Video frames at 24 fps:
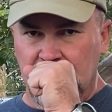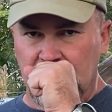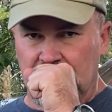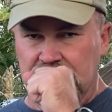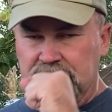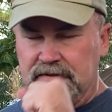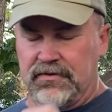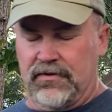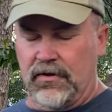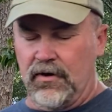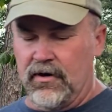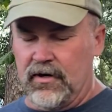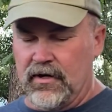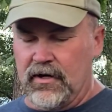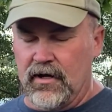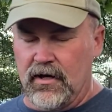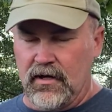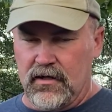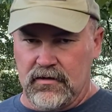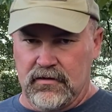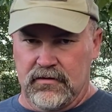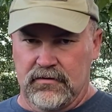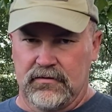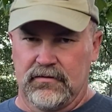It's
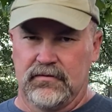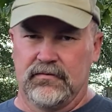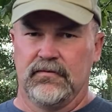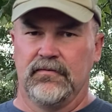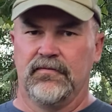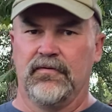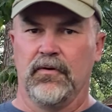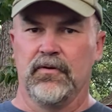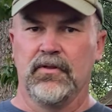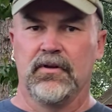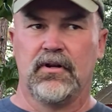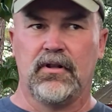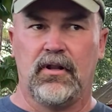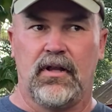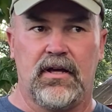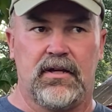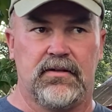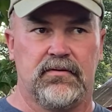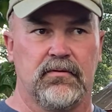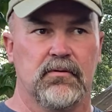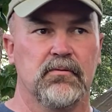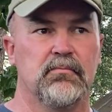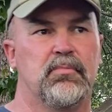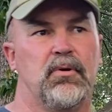$30 for the
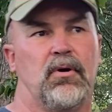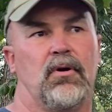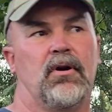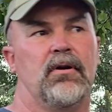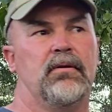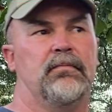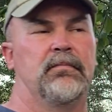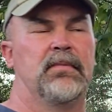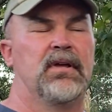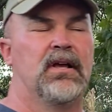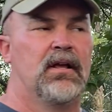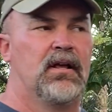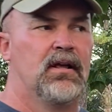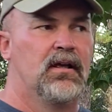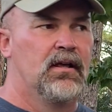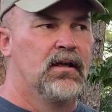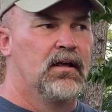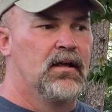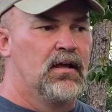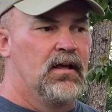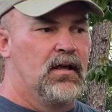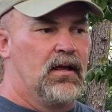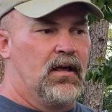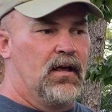classroom part.
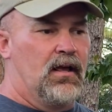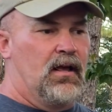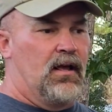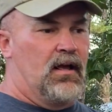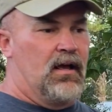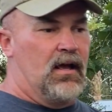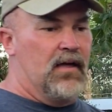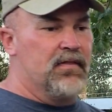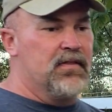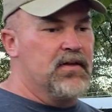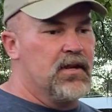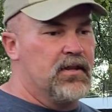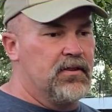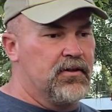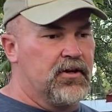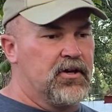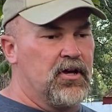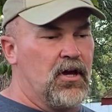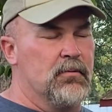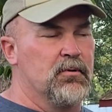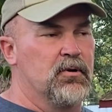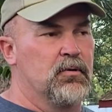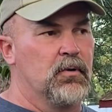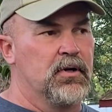And then in the
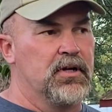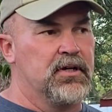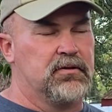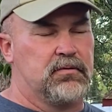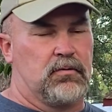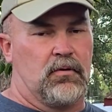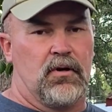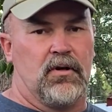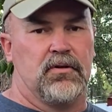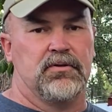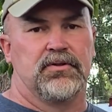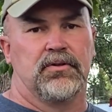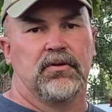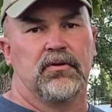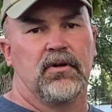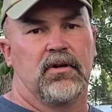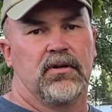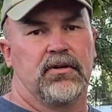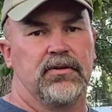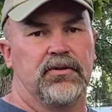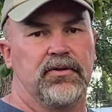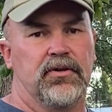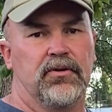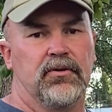coming weeks, we're also going
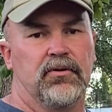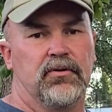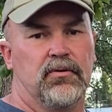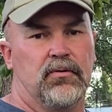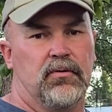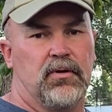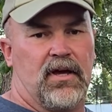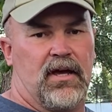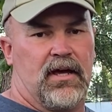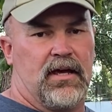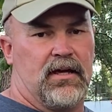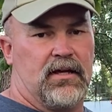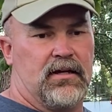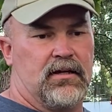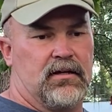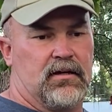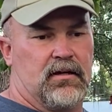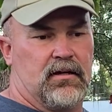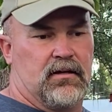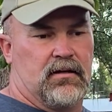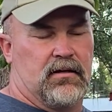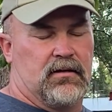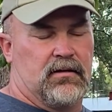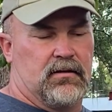to do
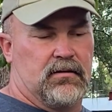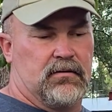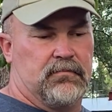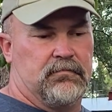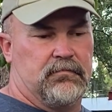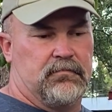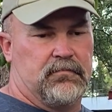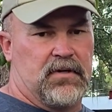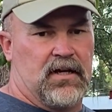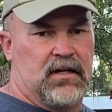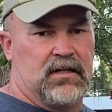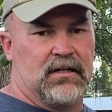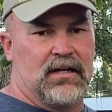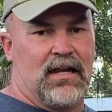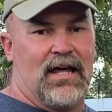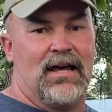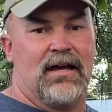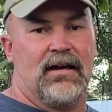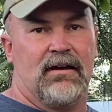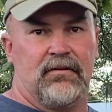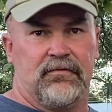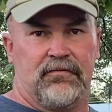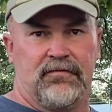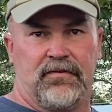a
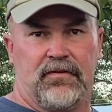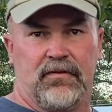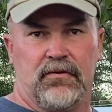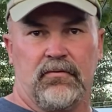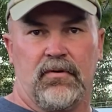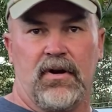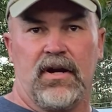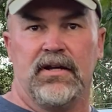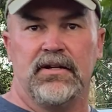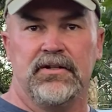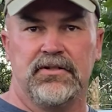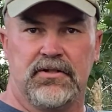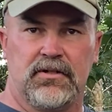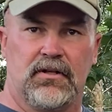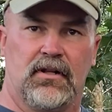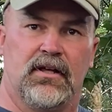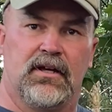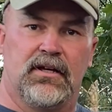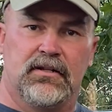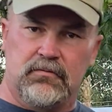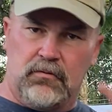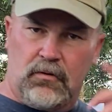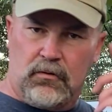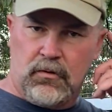live range
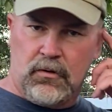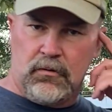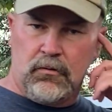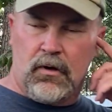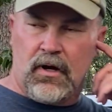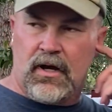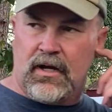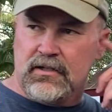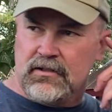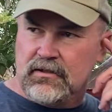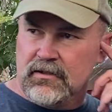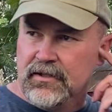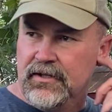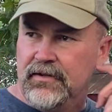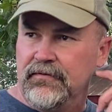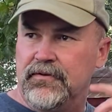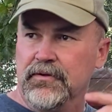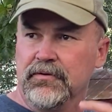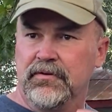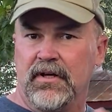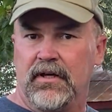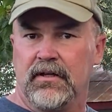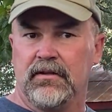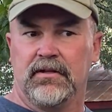class where we will actually, if you
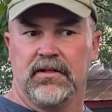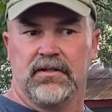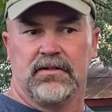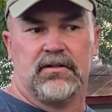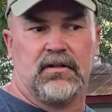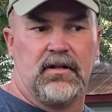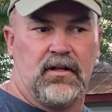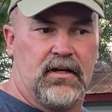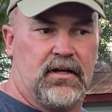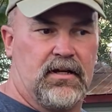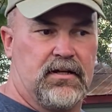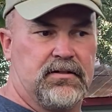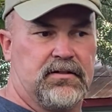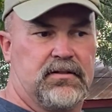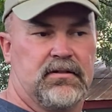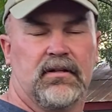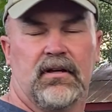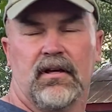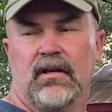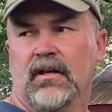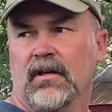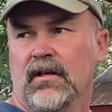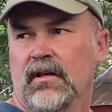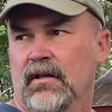take this class,
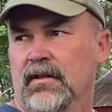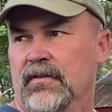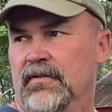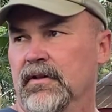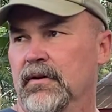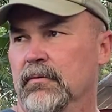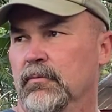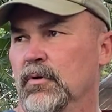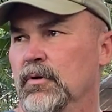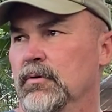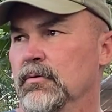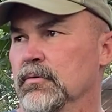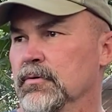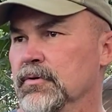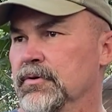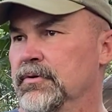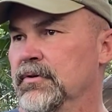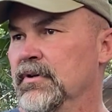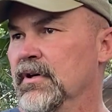then we will